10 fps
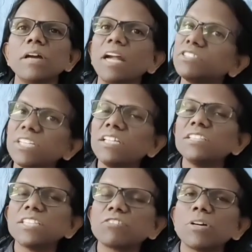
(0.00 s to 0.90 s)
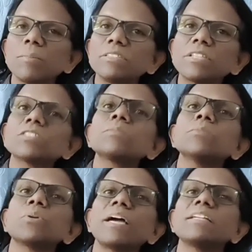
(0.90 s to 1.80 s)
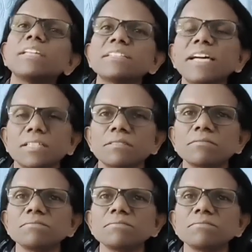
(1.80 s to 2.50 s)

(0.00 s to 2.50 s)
And Chinese requirements also more higher than that.